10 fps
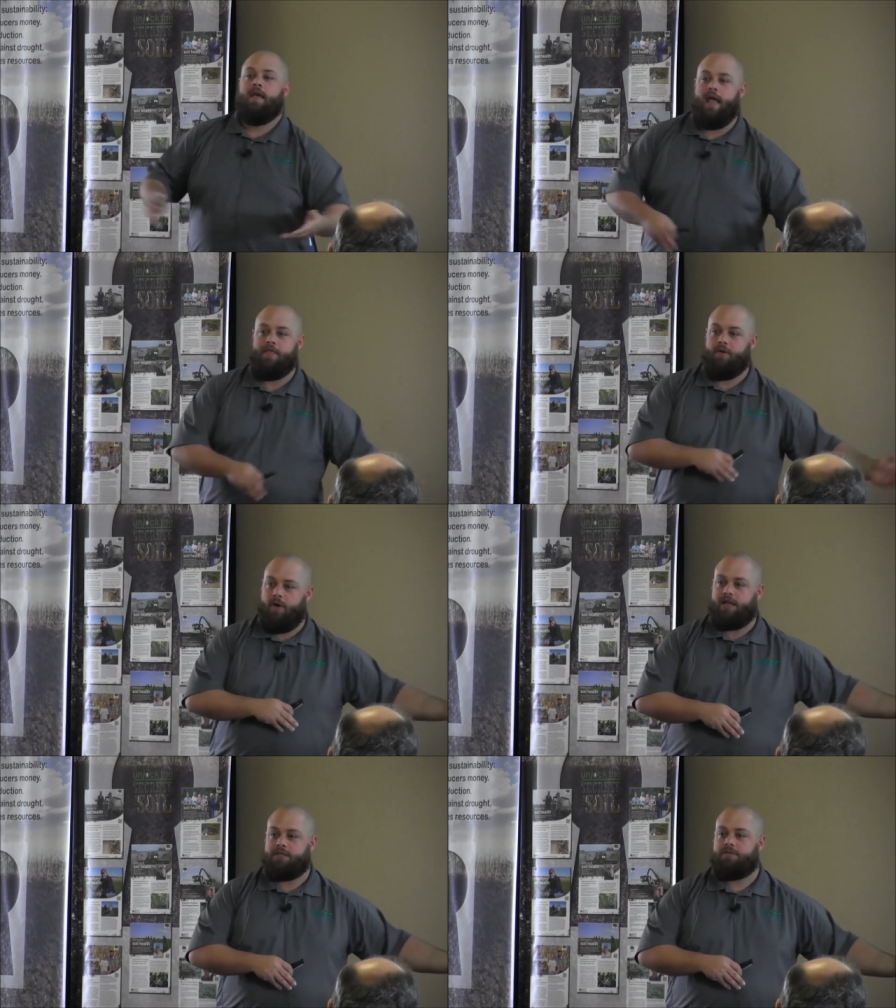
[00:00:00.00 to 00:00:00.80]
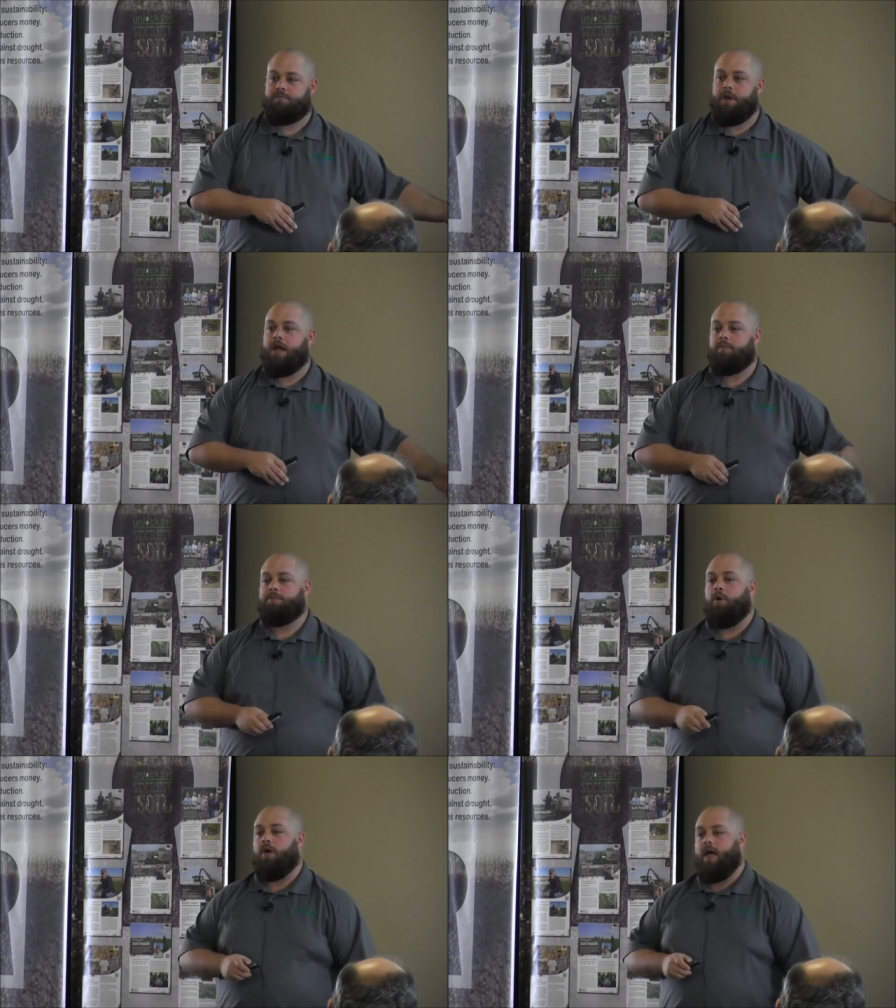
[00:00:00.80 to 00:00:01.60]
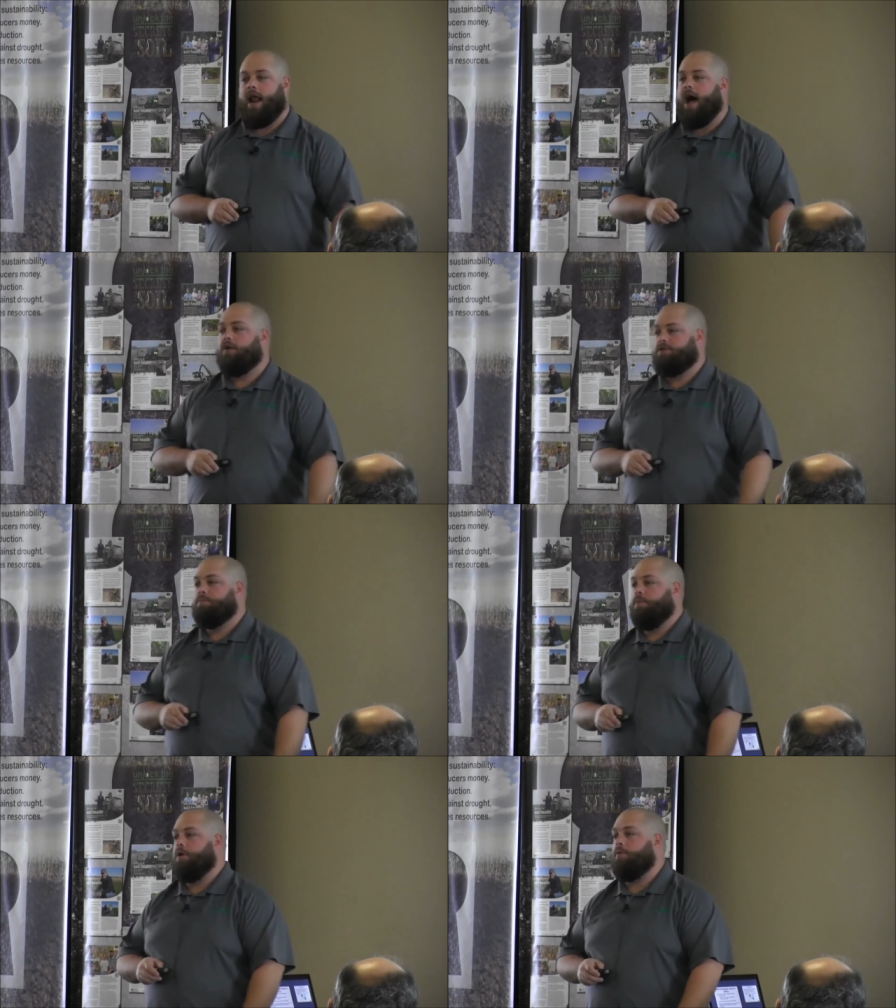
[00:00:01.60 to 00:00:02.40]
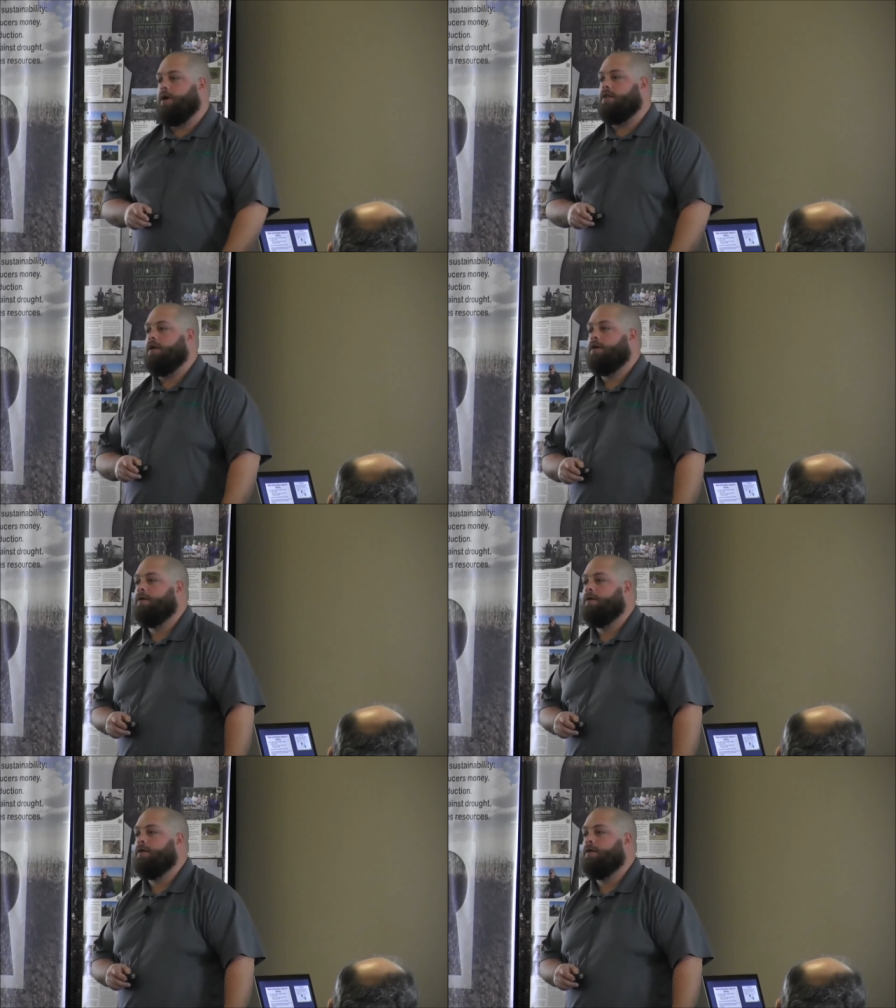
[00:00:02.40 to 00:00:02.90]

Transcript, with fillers: and the rest becomes part of that house pretty quickly.